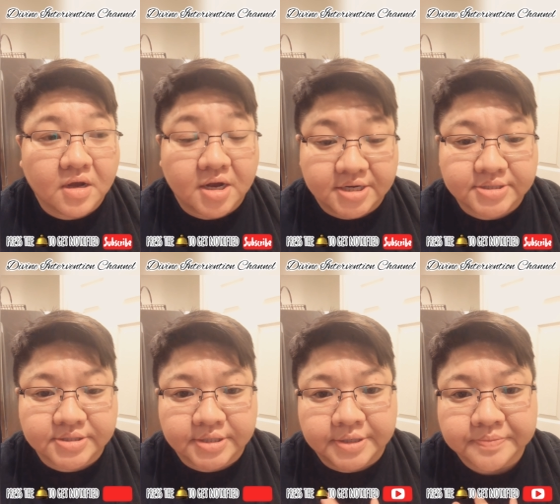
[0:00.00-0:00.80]

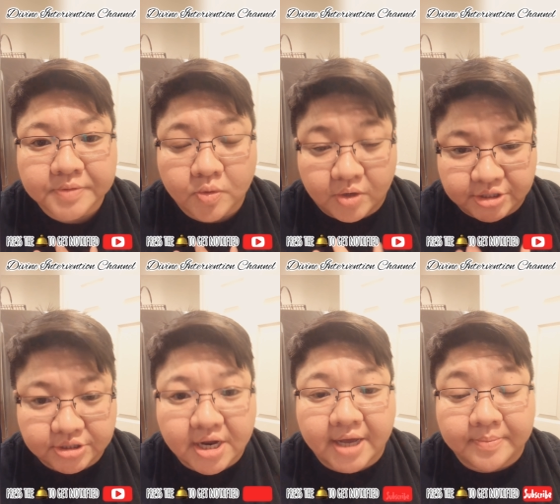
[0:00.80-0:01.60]
honestly,
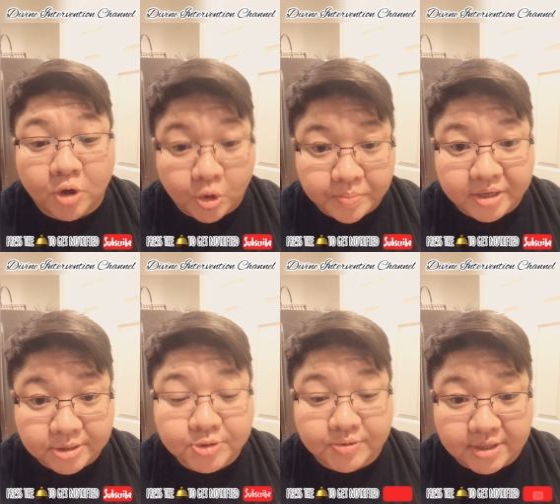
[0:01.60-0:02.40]
which I'm
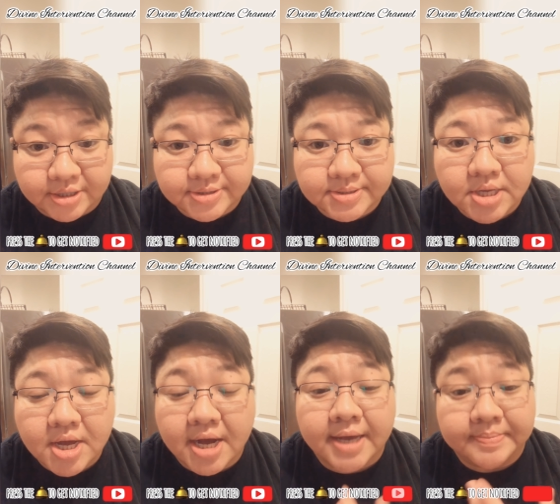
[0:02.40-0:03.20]
open to this,
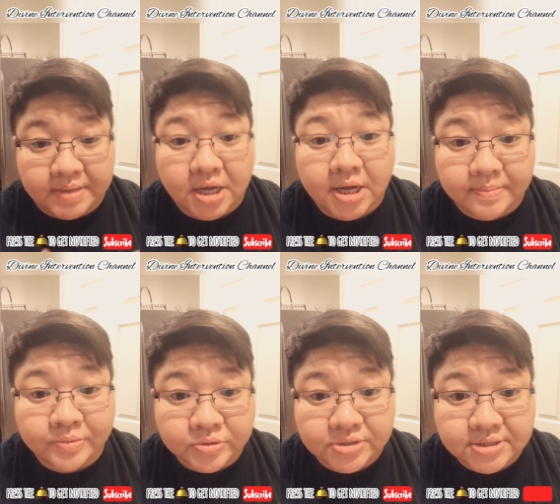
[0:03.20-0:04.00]
I'm being
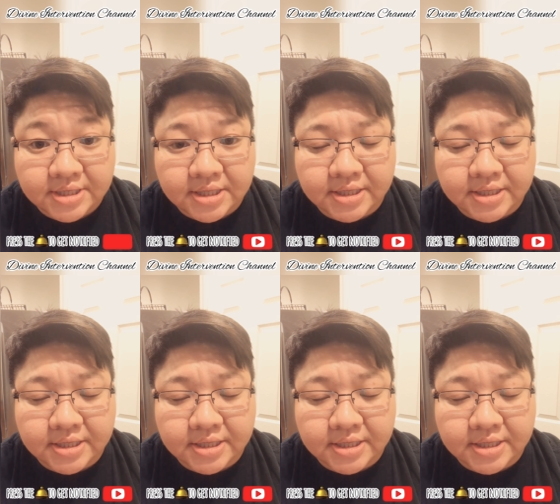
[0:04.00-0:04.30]
humbled to say